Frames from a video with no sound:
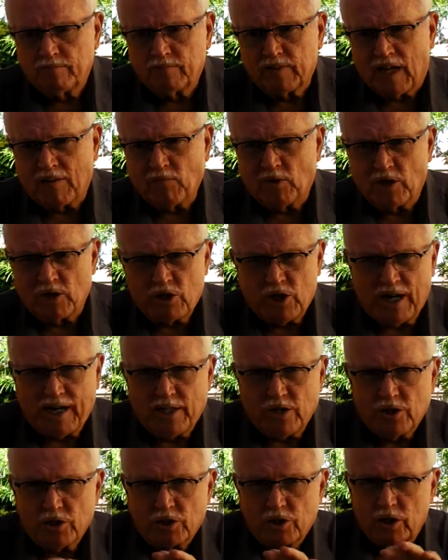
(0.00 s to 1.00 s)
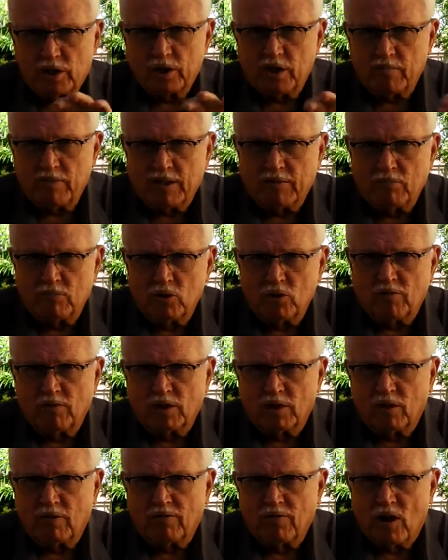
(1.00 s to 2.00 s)
I'm going to change just a little bit and move a
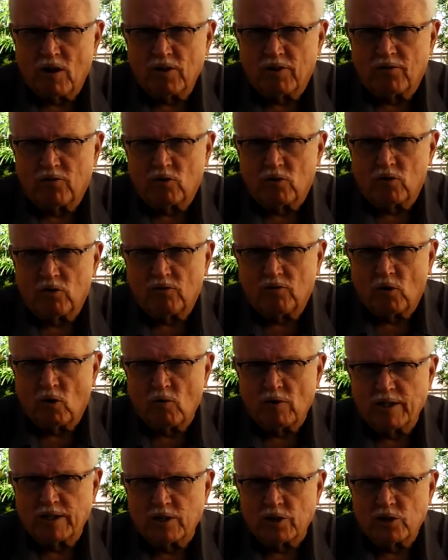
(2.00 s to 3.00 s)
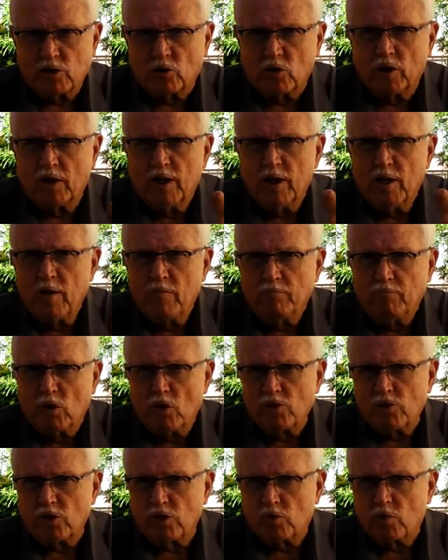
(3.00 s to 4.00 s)
little farther for forward in the story.
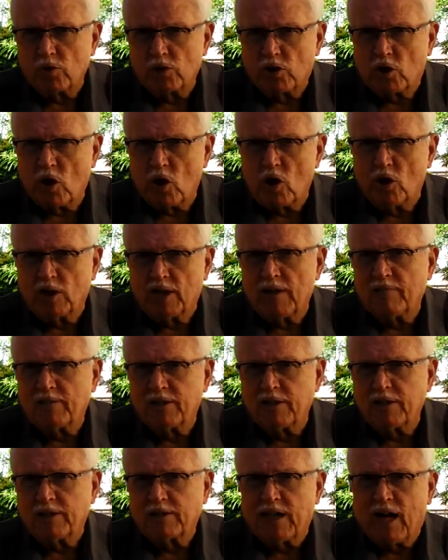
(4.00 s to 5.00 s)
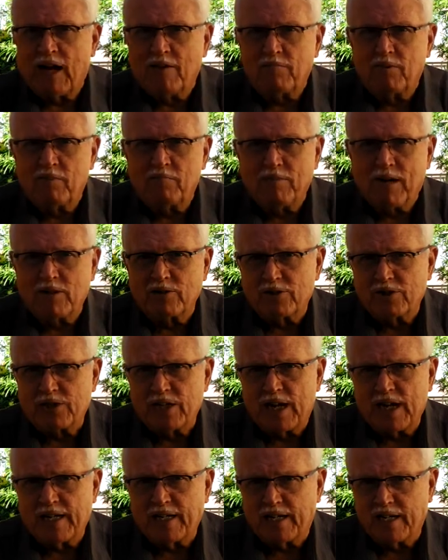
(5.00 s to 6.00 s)
Moses was called up to the top of Mount
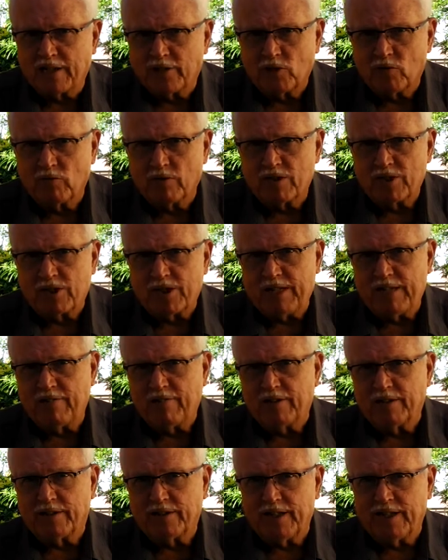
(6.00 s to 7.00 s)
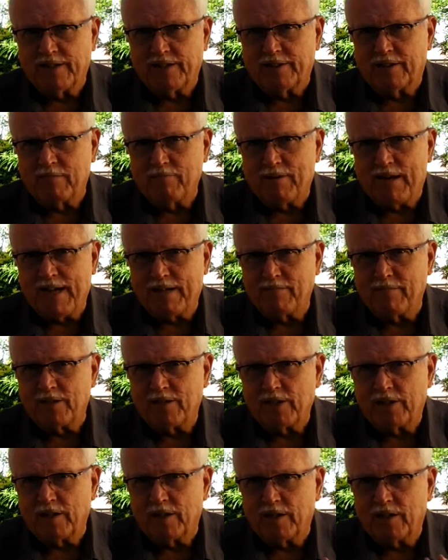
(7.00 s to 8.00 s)
Sinai to receive the Ten
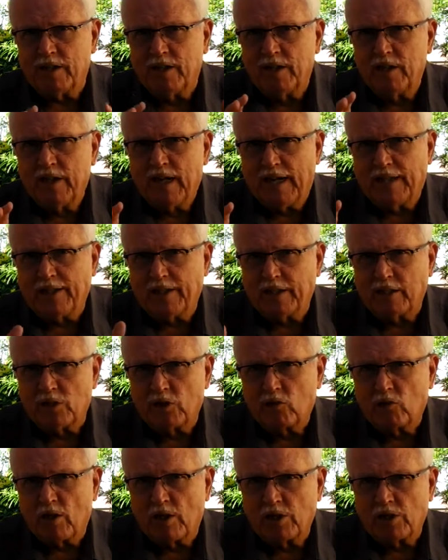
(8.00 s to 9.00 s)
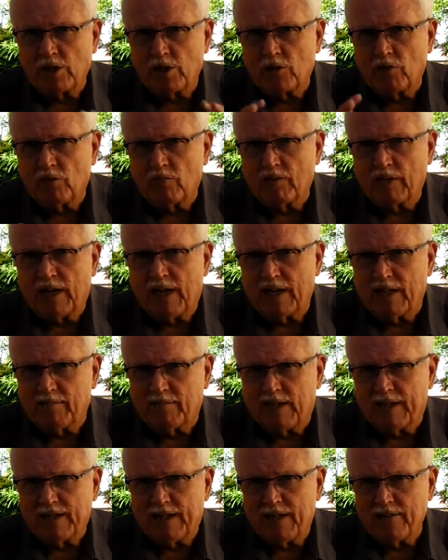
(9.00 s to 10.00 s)
Commandments and the, and the instructions from God
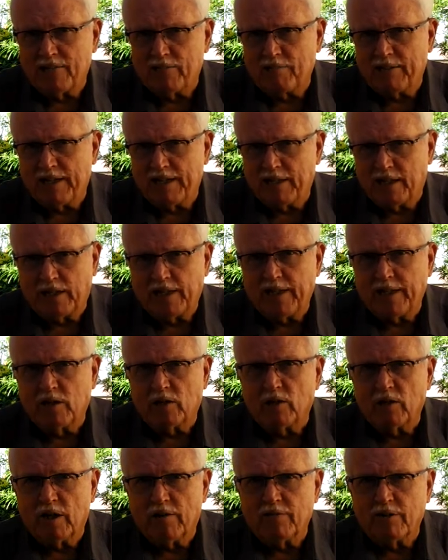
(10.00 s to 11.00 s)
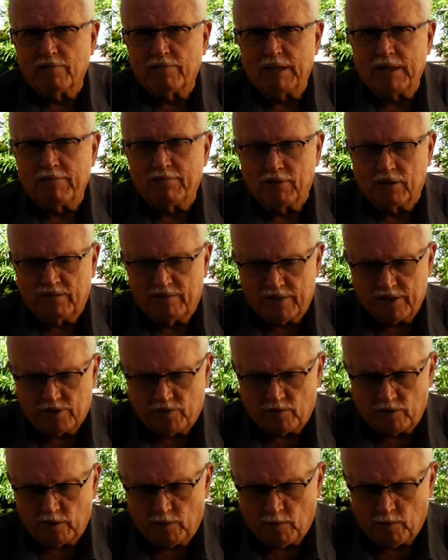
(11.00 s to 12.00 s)
about how to be the leader of the people of
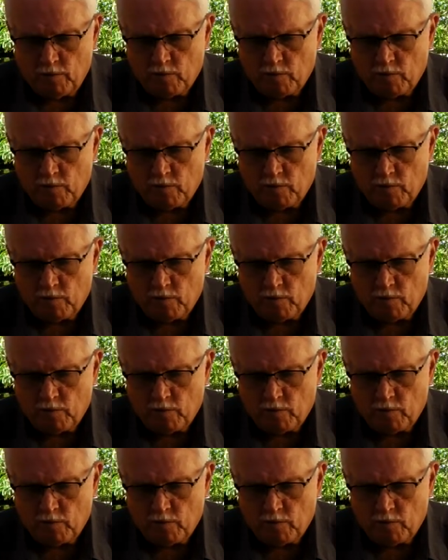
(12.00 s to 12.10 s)
Israel.